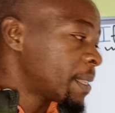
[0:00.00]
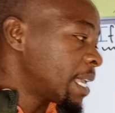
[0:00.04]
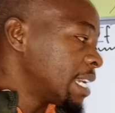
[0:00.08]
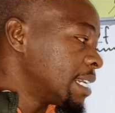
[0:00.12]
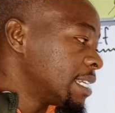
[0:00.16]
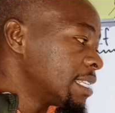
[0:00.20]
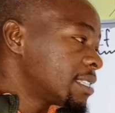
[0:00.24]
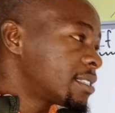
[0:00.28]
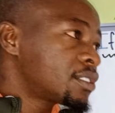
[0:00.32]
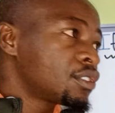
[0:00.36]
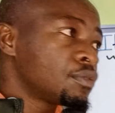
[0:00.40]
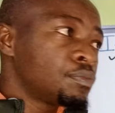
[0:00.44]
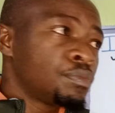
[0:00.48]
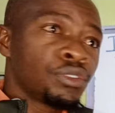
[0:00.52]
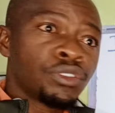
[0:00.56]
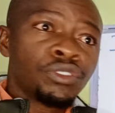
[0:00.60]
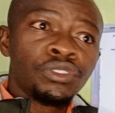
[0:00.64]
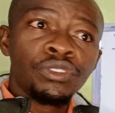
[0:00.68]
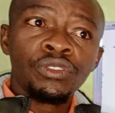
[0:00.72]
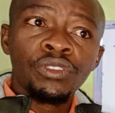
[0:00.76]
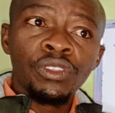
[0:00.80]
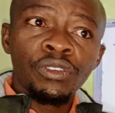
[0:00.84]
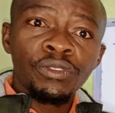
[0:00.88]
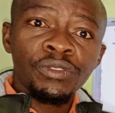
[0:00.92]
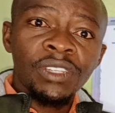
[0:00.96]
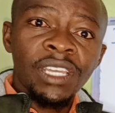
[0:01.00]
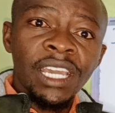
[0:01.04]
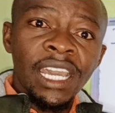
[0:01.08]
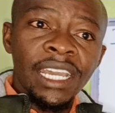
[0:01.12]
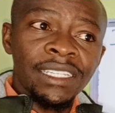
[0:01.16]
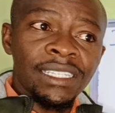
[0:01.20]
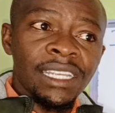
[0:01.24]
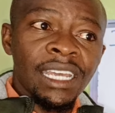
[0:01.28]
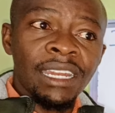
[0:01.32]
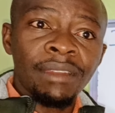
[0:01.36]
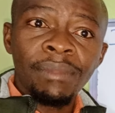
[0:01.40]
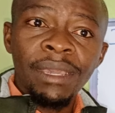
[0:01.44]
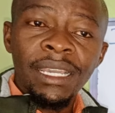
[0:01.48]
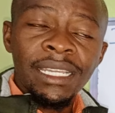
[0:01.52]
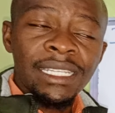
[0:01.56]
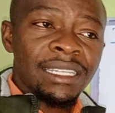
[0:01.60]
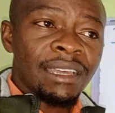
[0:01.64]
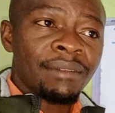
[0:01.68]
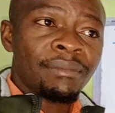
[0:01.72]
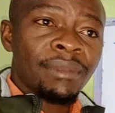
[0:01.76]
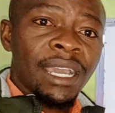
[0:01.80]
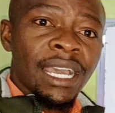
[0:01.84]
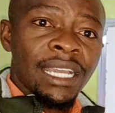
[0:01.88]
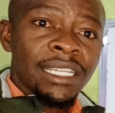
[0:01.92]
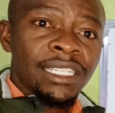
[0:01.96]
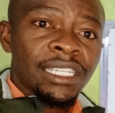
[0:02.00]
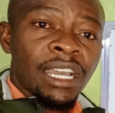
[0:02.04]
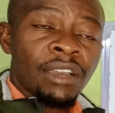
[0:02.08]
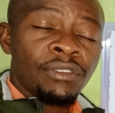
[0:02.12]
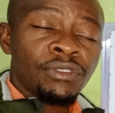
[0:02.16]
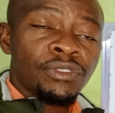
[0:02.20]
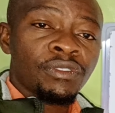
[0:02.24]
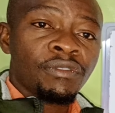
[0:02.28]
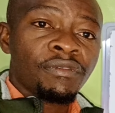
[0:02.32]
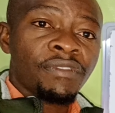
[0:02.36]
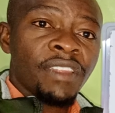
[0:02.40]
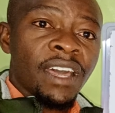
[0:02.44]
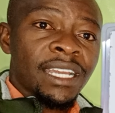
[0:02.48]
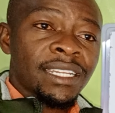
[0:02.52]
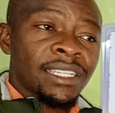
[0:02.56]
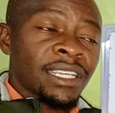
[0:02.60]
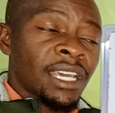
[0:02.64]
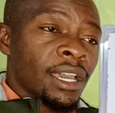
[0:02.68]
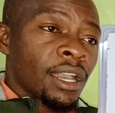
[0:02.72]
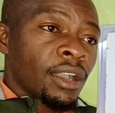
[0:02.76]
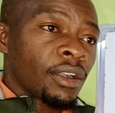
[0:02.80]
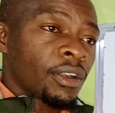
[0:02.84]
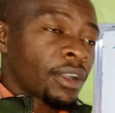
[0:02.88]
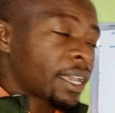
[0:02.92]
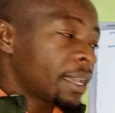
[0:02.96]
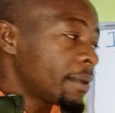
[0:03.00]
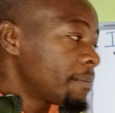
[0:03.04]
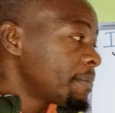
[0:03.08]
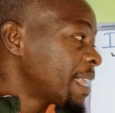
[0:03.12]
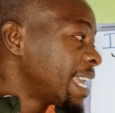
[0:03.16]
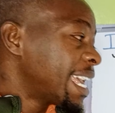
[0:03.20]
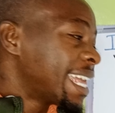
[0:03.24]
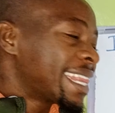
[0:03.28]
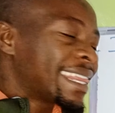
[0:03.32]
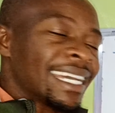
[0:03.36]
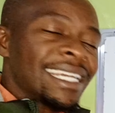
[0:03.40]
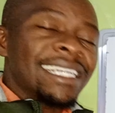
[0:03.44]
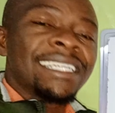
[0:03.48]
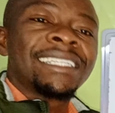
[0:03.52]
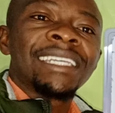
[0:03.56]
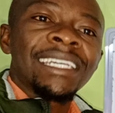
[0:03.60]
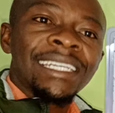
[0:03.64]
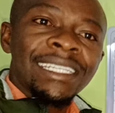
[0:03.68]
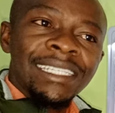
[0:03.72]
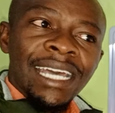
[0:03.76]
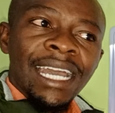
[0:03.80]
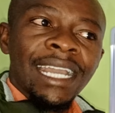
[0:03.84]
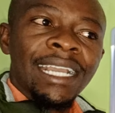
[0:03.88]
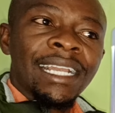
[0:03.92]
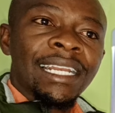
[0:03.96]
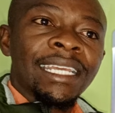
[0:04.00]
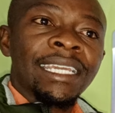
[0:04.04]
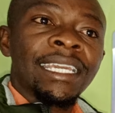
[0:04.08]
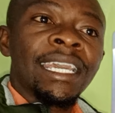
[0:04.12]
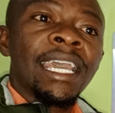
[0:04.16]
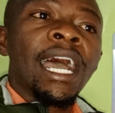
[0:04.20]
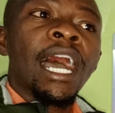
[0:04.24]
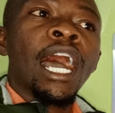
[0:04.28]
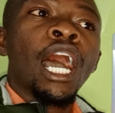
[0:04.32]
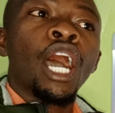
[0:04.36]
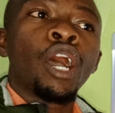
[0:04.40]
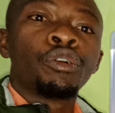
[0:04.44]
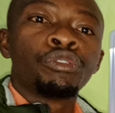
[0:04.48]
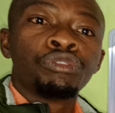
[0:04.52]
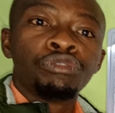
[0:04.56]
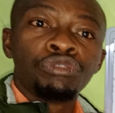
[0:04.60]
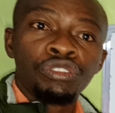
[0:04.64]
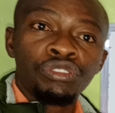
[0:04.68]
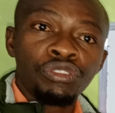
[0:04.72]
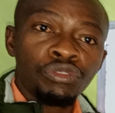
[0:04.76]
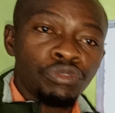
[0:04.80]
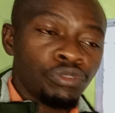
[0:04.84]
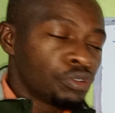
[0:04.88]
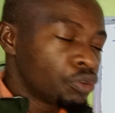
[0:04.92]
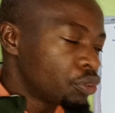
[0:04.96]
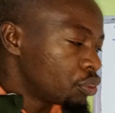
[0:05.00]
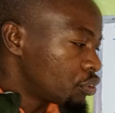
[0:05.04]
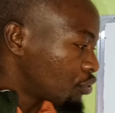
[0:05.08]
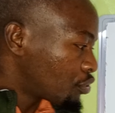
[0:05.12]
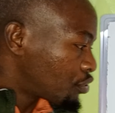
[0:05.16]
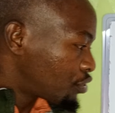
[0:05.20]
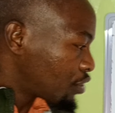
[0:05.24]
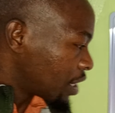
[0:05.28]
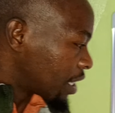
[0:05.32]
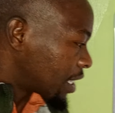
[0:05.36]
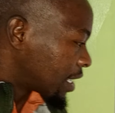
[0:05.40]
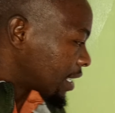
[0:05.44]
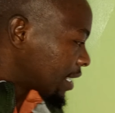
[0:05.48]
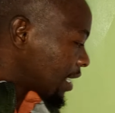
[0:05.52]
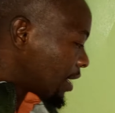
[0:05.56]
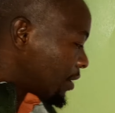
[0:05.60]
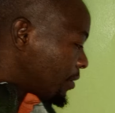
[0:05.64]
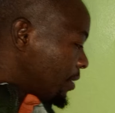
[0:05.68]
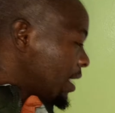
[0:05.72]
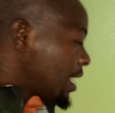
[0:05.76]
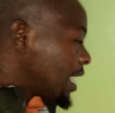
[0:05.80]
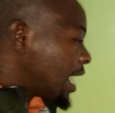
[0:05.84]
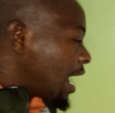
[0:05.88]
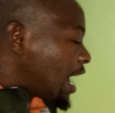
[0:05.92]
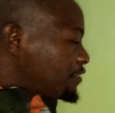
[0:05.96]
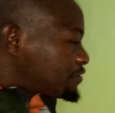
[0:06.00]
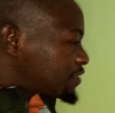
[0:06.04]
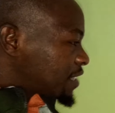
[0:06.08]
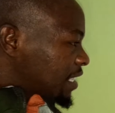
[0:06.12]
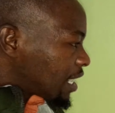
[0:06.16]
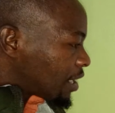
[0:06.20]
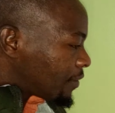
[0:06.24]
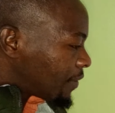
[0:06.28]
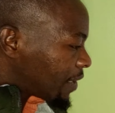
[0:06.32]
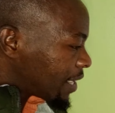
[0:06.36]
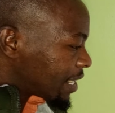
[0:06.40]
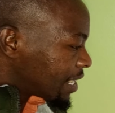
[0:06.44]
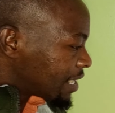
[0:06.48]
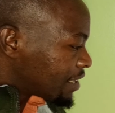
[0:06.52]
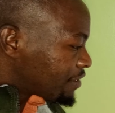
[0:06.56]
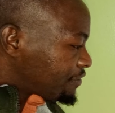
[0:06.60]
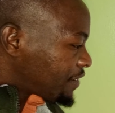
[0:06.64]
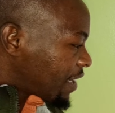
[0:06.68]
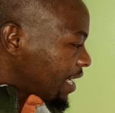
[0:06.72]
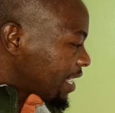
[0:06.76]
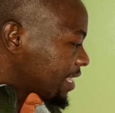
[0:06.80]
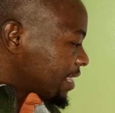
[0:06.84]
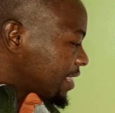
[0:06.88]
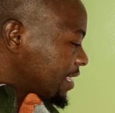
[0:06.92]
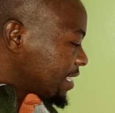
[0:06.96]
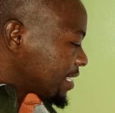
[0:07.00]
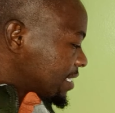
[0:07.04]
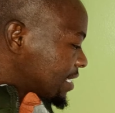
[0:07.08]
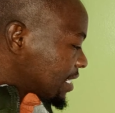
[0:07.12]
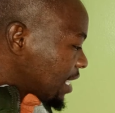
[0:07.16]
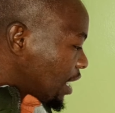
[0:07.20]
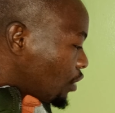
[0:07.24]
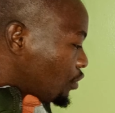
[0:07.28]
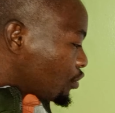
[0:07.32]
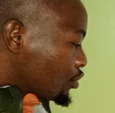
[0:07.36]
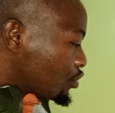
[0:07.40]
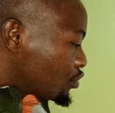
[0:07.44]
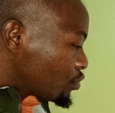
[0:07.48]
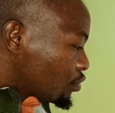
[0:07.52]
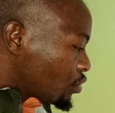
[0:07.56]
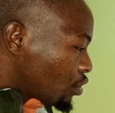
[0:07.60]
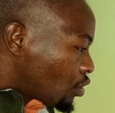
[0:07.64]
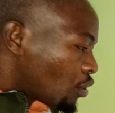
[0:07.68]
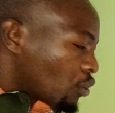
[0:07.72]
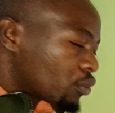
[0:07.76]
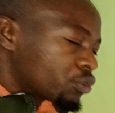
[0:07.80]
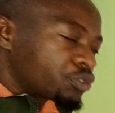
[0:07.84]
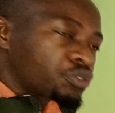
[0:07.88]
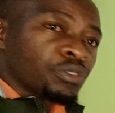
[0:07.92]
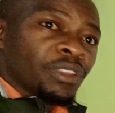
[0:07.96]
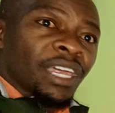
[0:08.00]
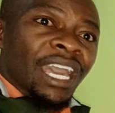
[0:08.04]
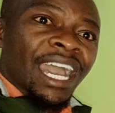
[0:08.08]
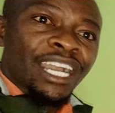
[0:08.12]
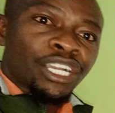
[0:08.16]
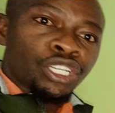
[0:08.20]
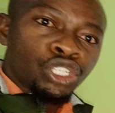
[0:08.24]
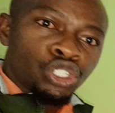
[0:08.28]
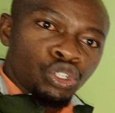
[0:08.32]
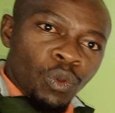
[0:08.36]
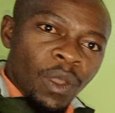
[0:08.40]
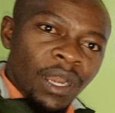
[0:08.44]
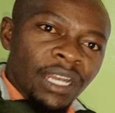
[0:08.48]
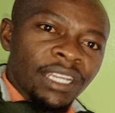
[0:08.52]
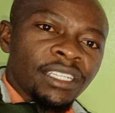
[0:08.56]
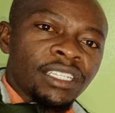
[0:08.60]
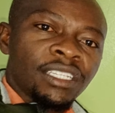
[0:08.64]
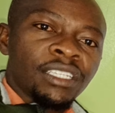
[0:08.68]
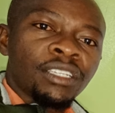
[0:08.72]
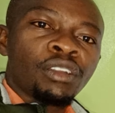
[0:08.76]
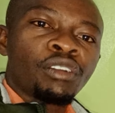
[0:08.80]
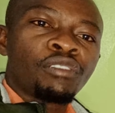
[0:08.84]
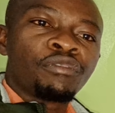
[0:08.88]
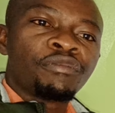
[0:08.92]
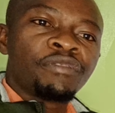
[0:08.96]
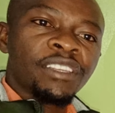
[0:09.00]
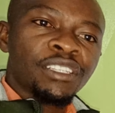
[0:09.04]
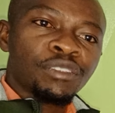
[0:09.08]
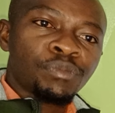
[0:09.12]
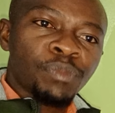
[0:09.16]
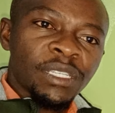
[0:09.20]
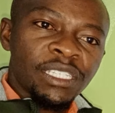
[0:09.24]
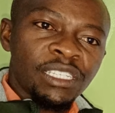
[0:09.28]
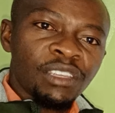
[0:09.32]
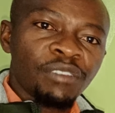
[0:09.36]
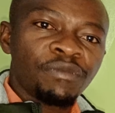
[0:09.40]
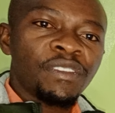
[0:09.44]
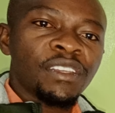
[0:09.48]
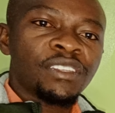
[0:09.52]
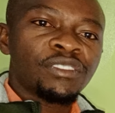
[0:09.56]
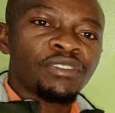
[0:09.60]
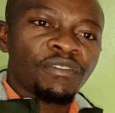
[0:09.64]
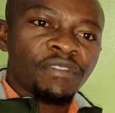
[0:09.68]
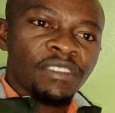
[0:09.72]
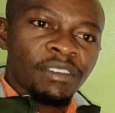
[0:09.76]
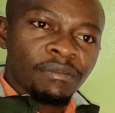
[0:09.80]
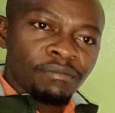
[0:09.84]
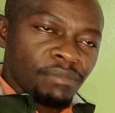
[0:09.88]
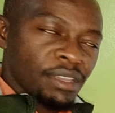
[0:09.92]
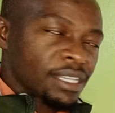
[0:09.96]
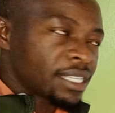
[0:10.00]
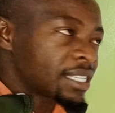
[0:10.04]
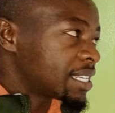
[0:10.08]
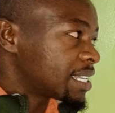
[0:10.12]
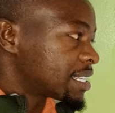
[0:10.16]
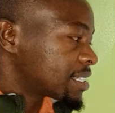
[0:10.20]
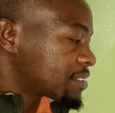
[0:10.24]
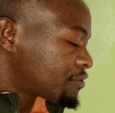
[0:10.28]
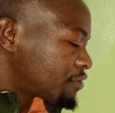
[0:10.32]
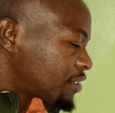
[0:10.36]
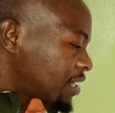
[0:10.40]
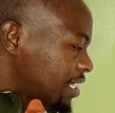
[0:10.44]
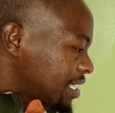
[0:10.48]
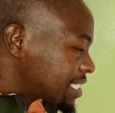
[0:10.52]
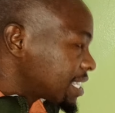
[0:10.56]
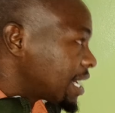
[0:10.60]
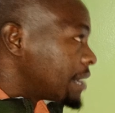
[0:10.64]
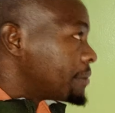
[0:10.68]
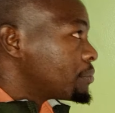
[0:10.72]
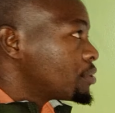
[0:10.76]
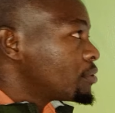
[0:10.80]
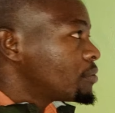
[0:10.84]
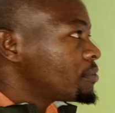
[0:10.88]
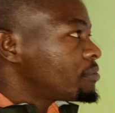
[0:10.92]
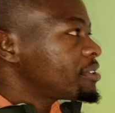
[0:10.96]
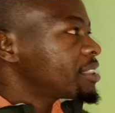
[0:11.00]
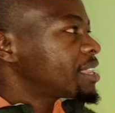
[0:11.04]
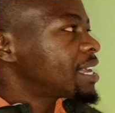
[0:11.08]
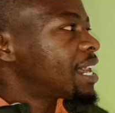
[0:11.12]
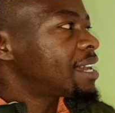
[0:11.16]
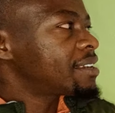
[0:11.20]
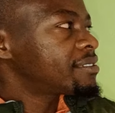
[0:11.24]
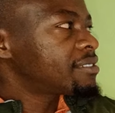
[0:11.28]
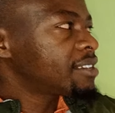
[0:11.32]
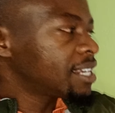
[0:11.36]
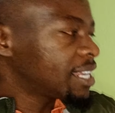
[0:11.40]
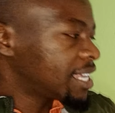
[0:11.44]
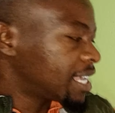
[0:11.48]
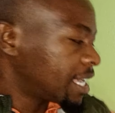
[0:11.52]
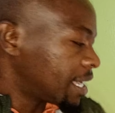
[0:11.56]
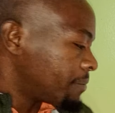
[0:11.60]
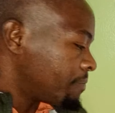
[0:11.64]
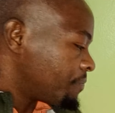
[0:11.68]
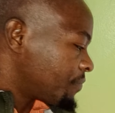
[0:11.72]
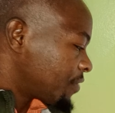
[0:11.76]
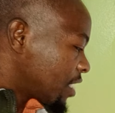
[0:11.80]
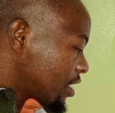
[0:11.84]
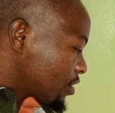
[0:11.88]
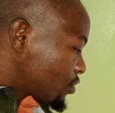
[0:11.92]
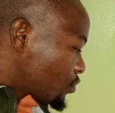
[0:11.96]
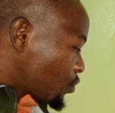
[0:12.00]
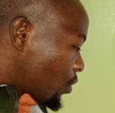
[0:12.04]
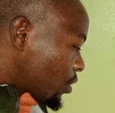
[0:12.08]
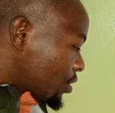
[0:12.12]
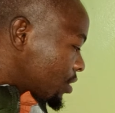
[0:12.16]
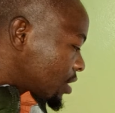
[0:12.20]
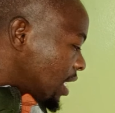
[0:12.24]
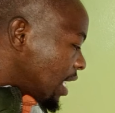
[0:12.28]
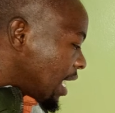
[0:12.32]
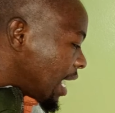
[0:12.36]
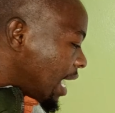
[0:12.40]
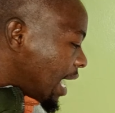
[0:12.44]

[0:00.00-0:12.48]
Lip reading: and distribute to those guys and make some cash out of that. Okay, that is exactly how you do your thing. Now, after now identifying this, now you go to the actuality of the specifics of the business. For example, with 100K, guess what?